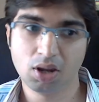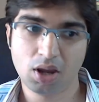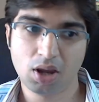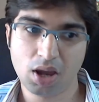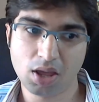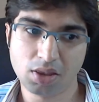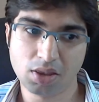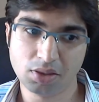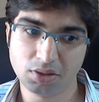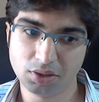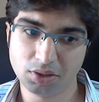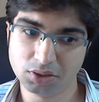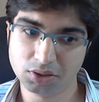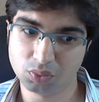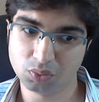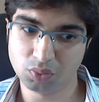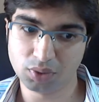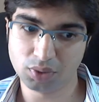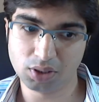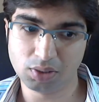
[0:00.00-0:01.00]
and these
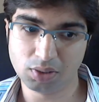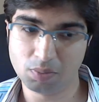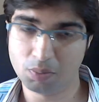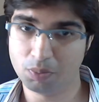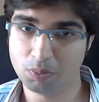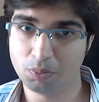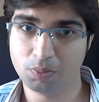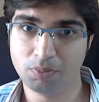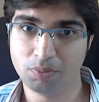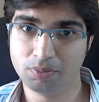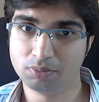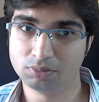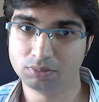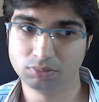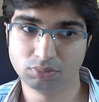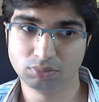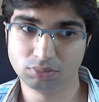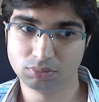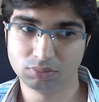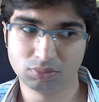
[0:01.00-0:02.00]

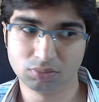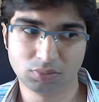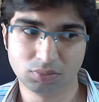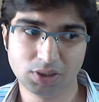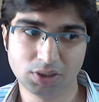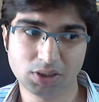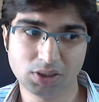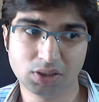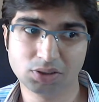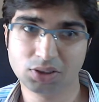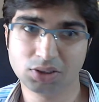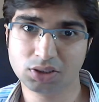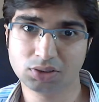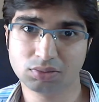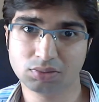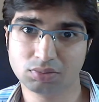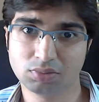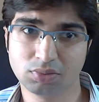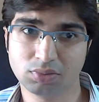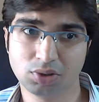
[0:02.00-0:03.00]
are just